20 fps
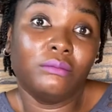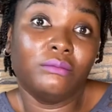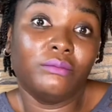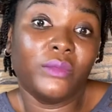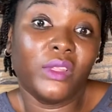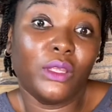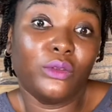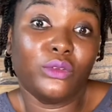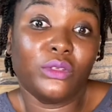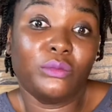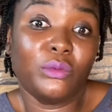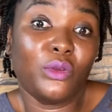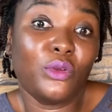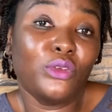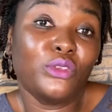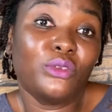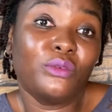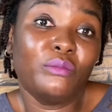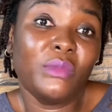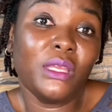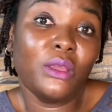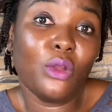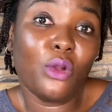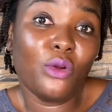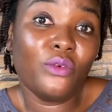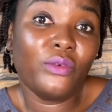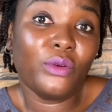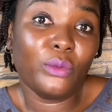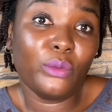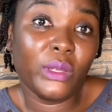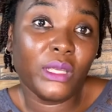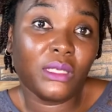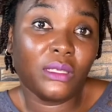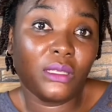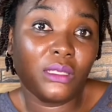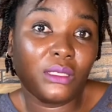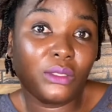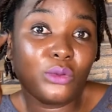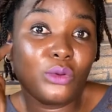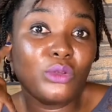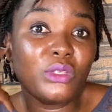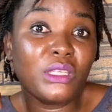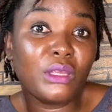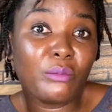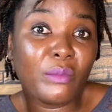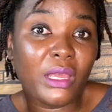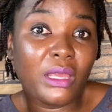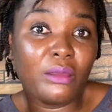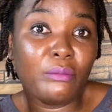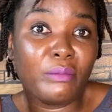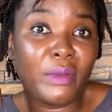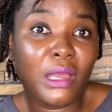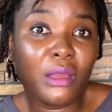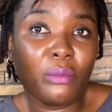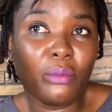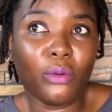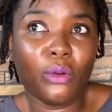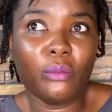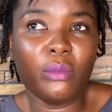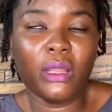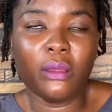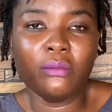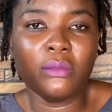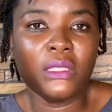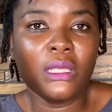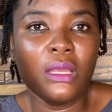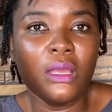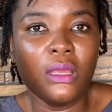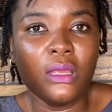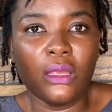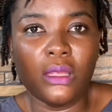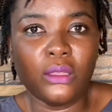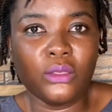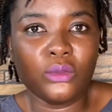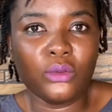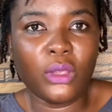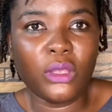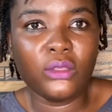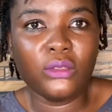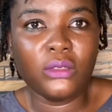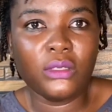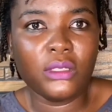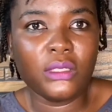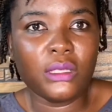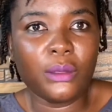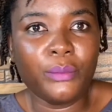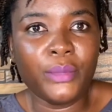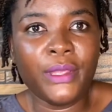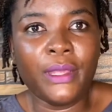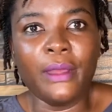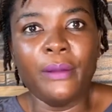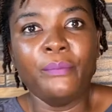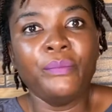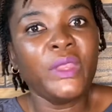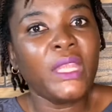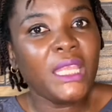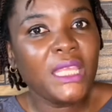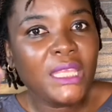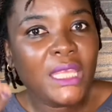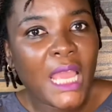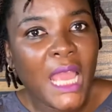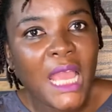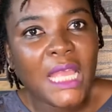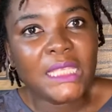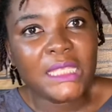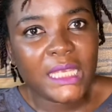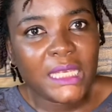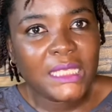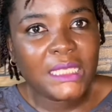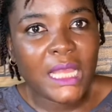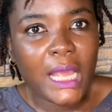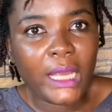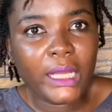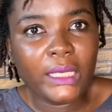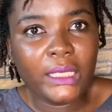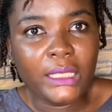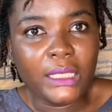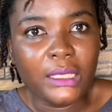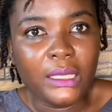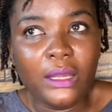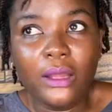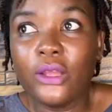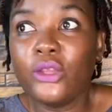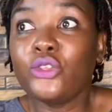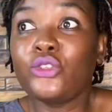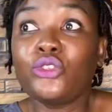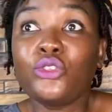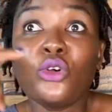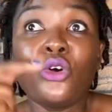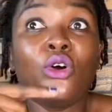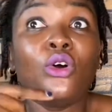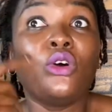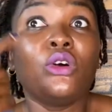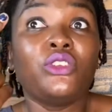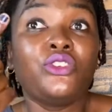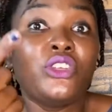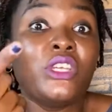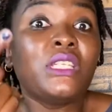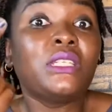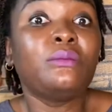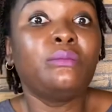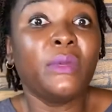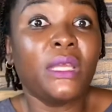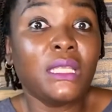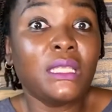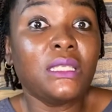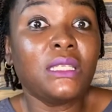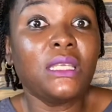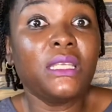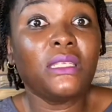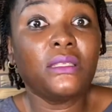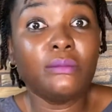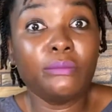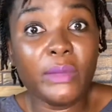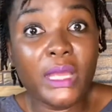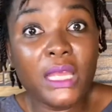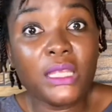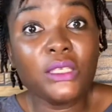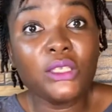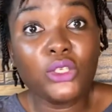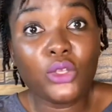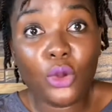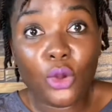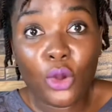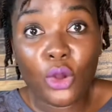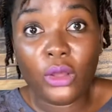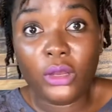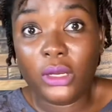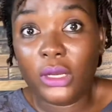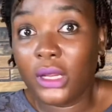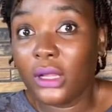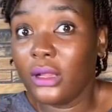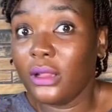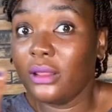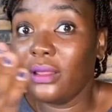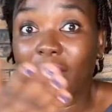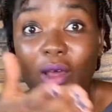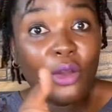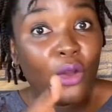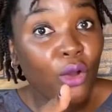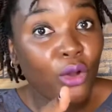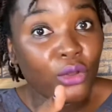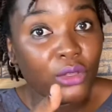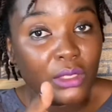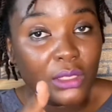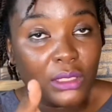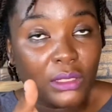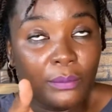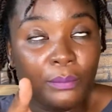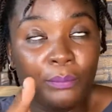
it was because of being overweight that is causing my back problems, it's going to disappear. Yes, exactly. So treatment is based on the cause.